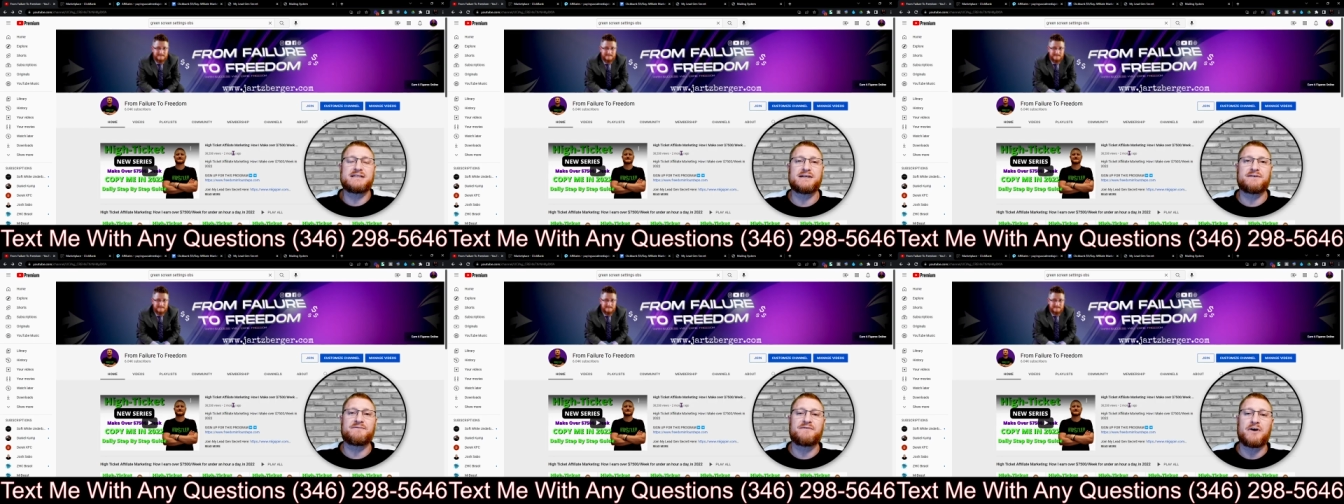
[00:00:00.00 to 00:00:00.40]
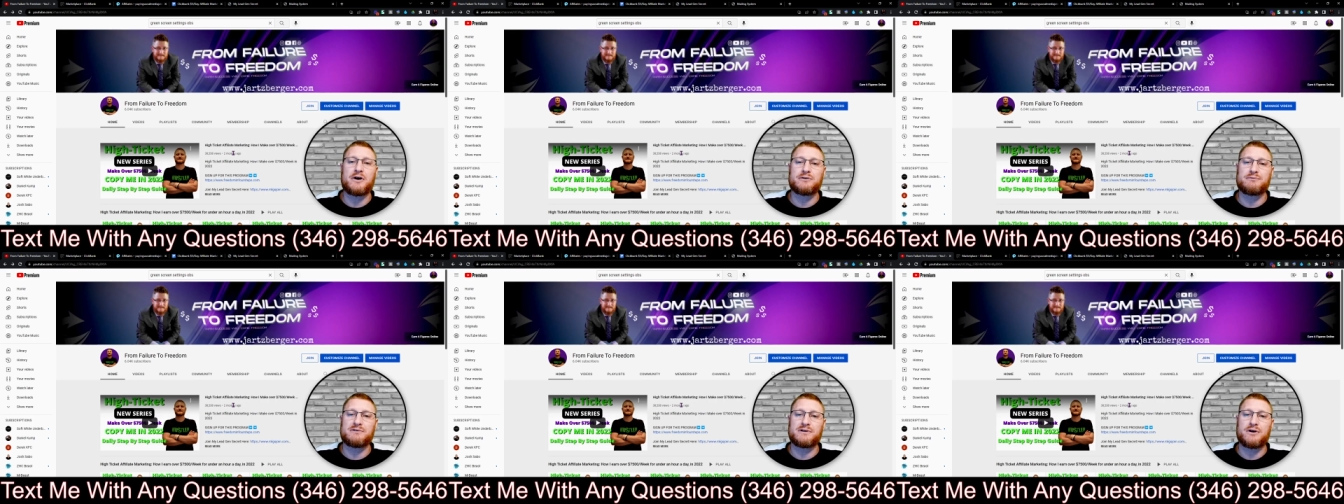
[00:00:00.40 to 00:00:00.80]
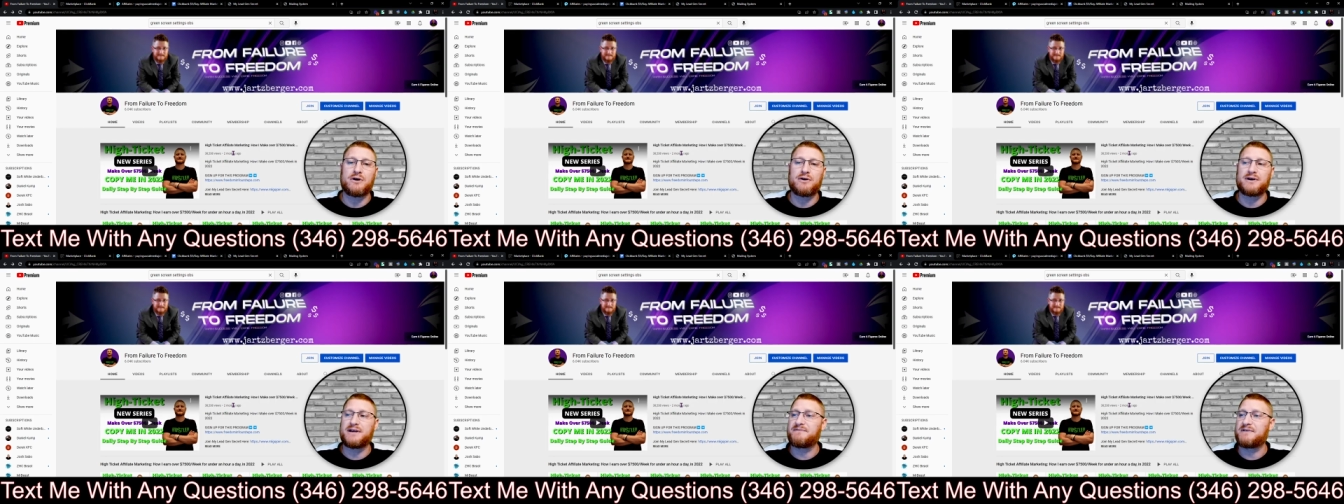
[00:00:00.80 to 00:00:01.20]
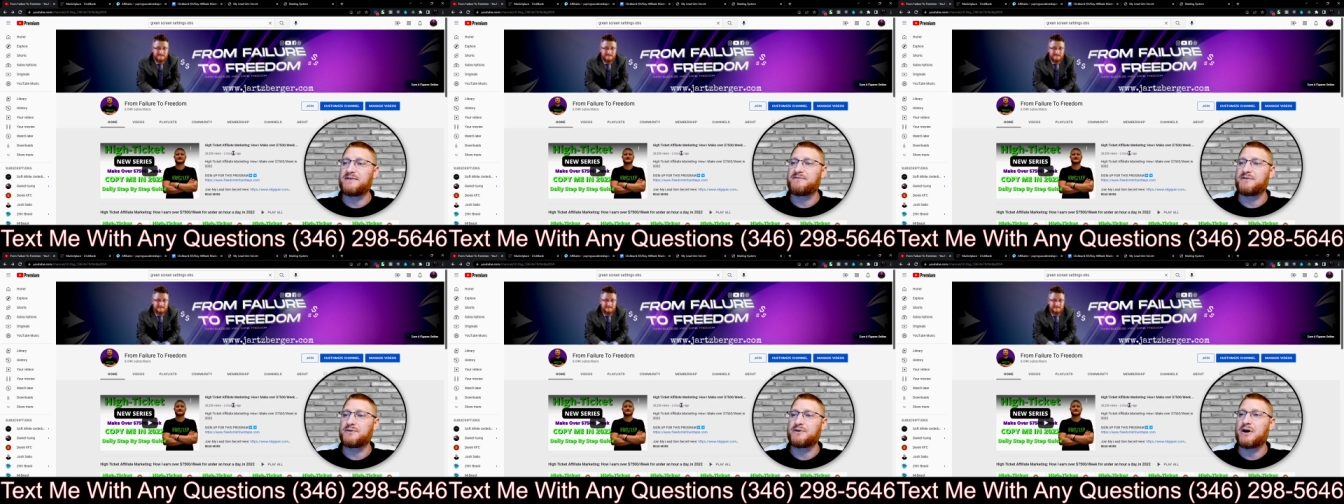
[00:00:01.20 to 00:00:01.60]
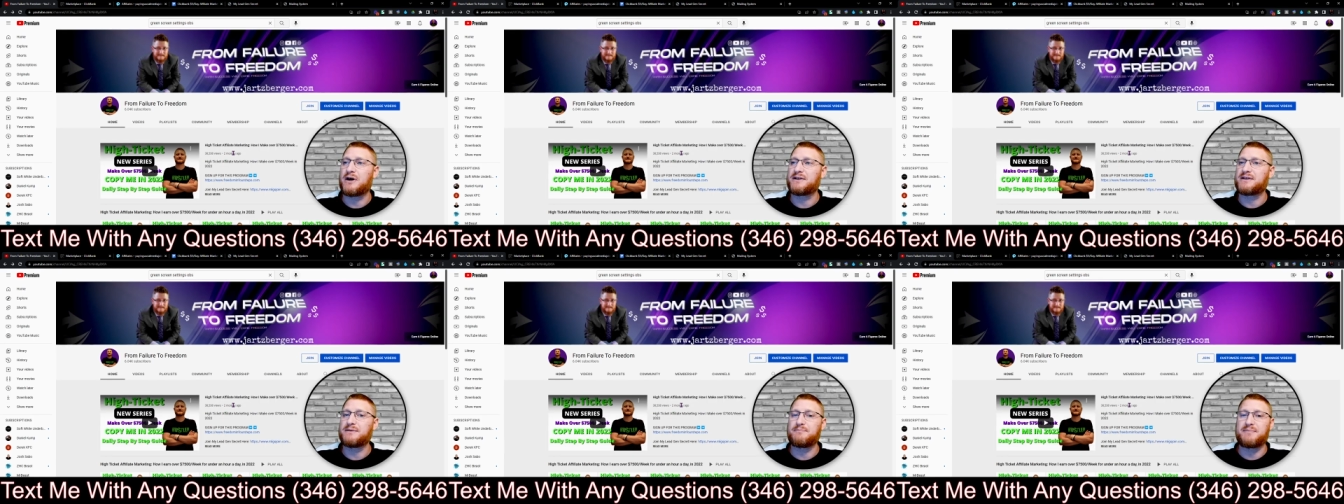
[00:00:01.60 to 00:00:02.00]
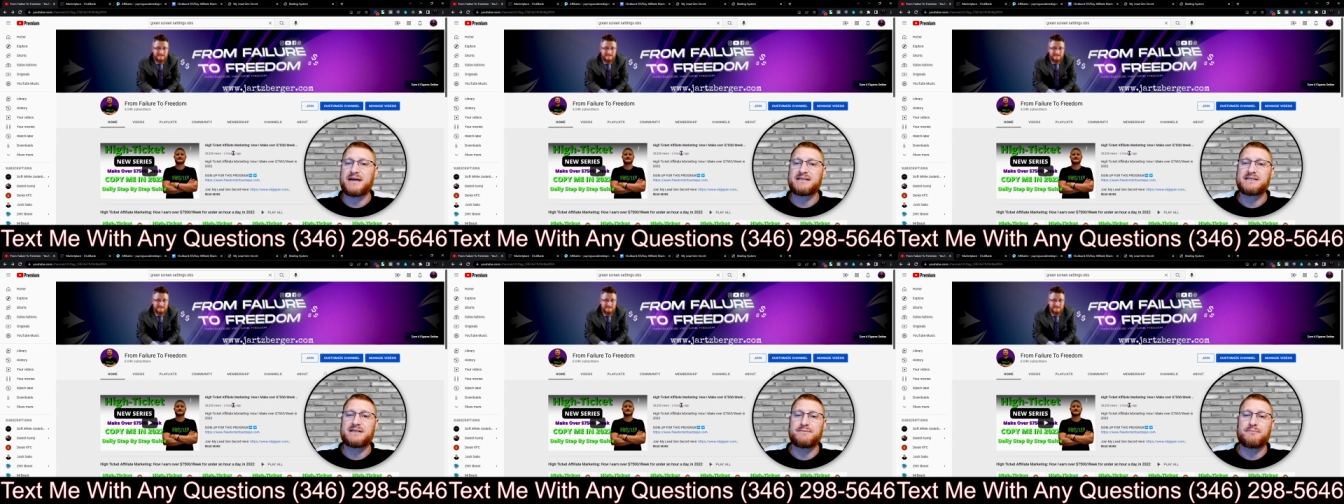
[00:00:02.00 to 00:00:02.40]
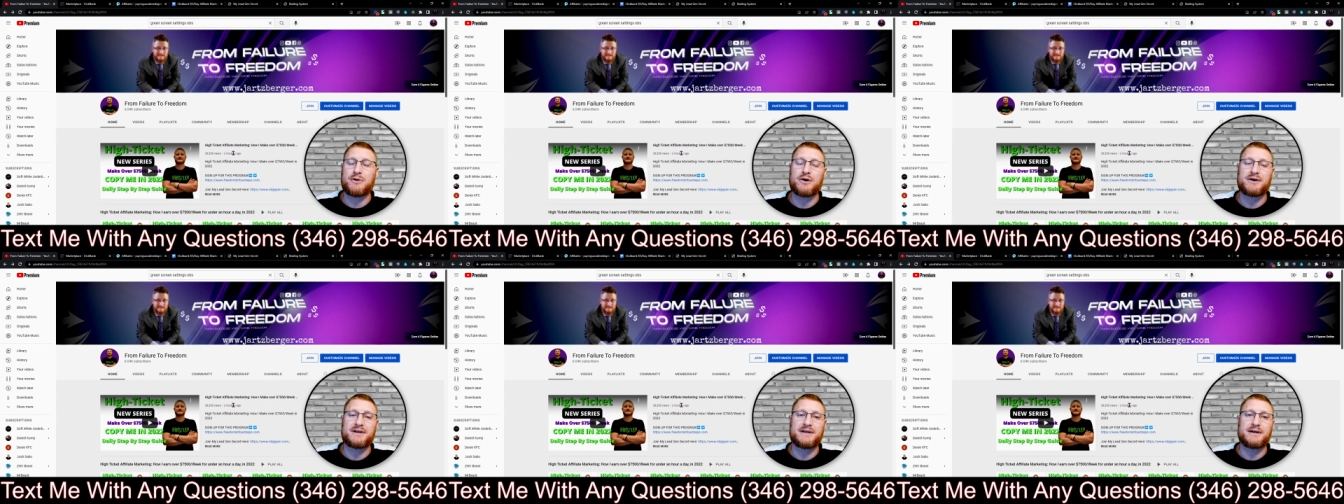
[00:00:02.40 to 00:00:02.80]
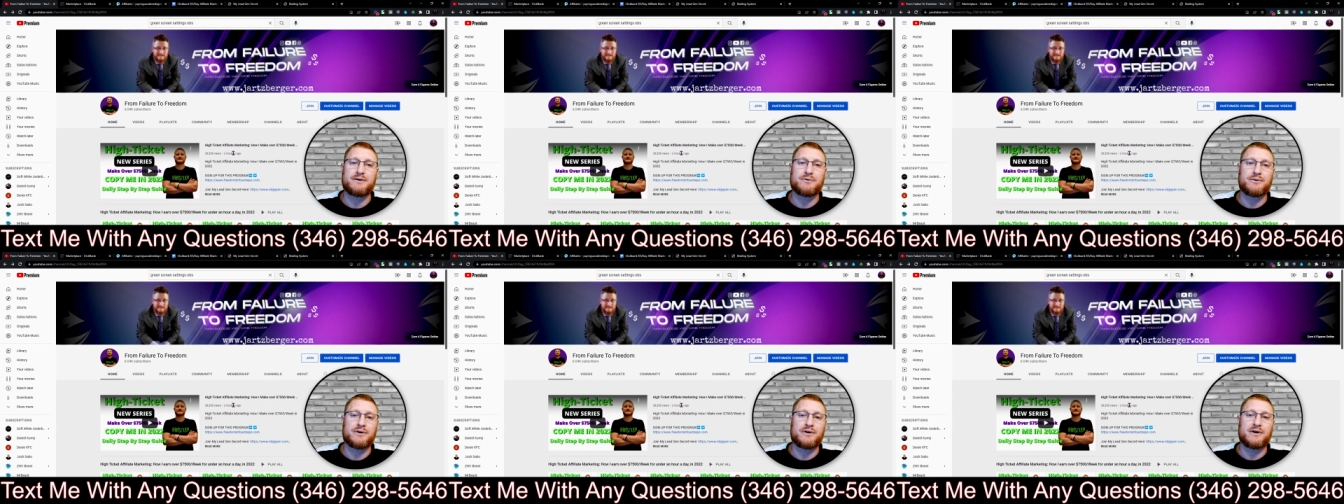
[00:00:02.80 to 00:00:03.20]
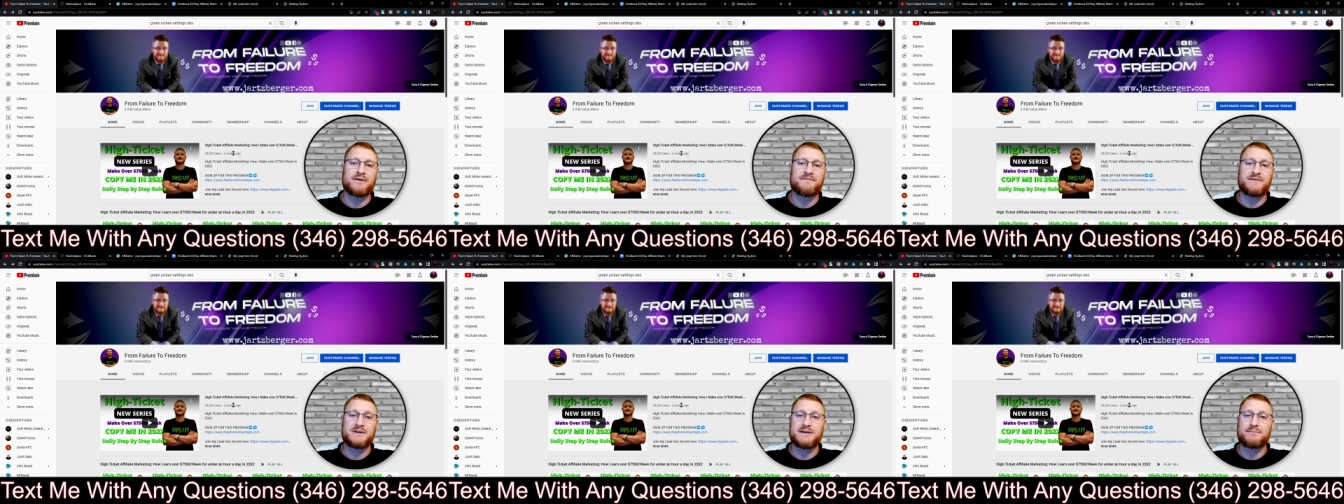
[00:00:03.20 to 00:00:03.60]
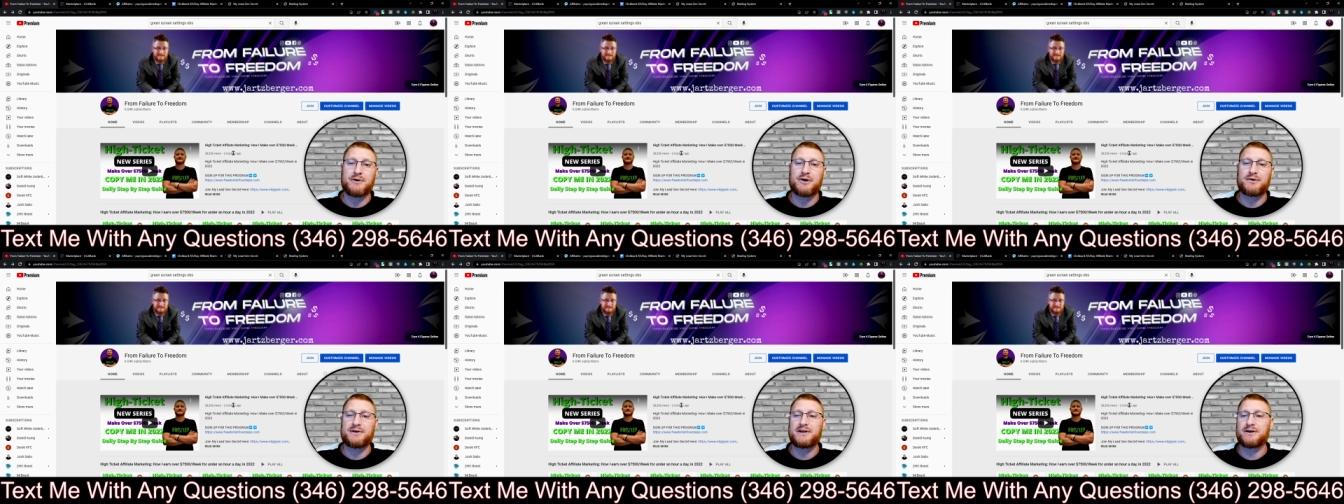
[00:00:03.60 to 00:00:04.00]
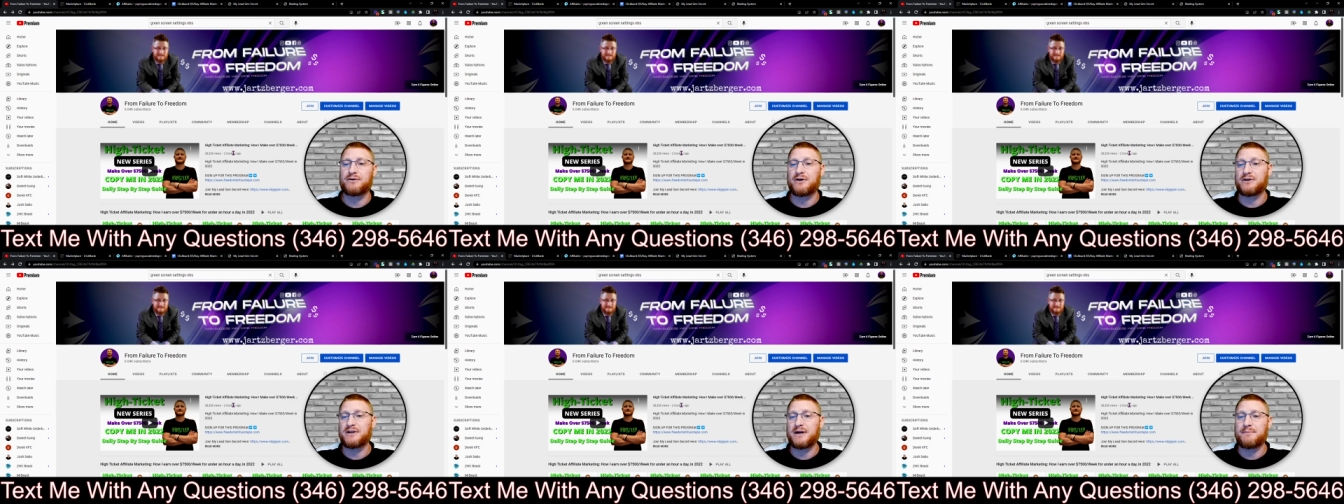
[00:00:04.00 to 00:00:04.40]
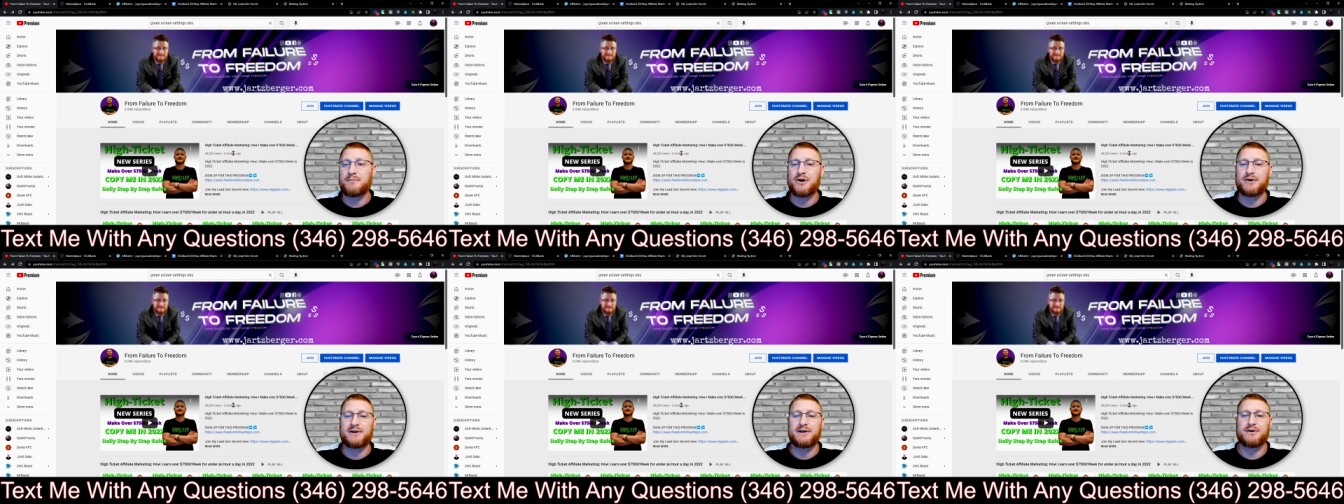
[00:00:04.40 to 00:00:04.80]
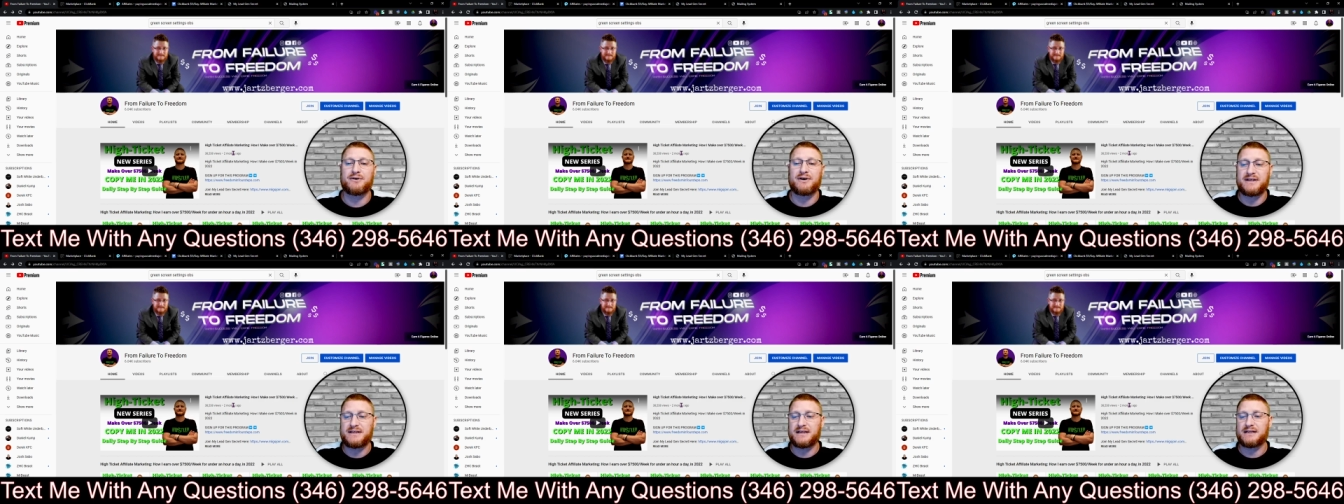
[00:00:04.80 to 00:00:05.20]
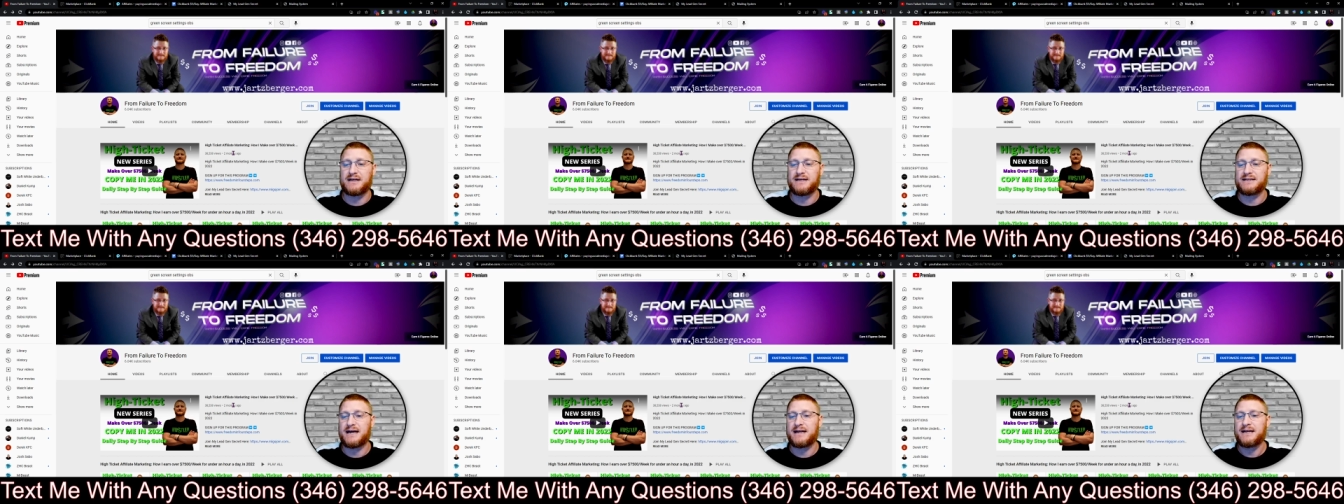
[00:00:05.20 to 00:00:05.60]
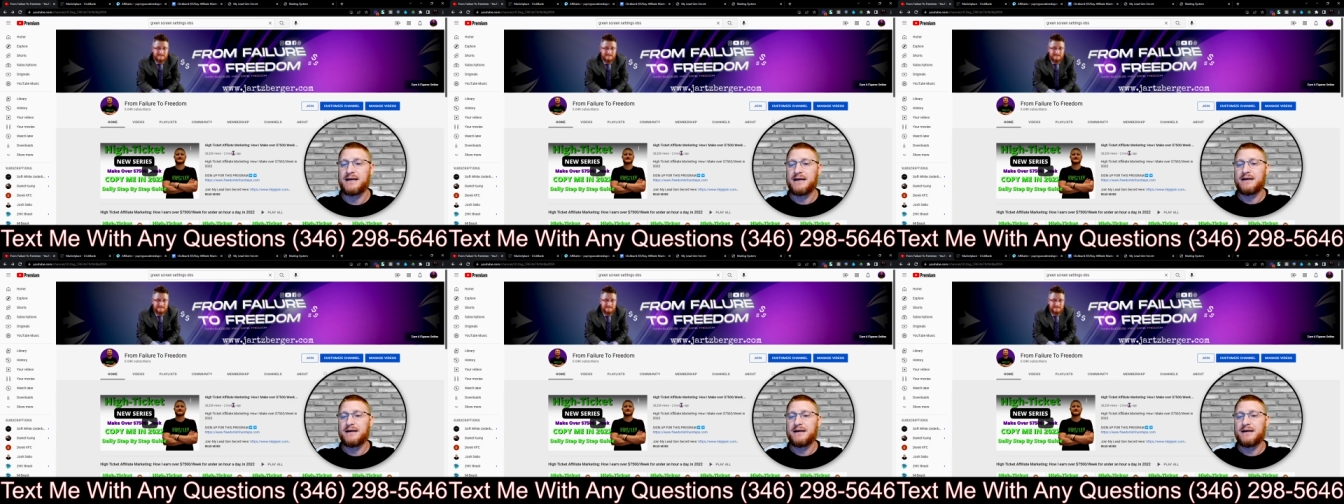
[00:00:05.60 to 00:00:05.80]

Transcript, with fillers: to follow along, even if you're not the best at marketing or affiliate marketing or online marketing or anything like that.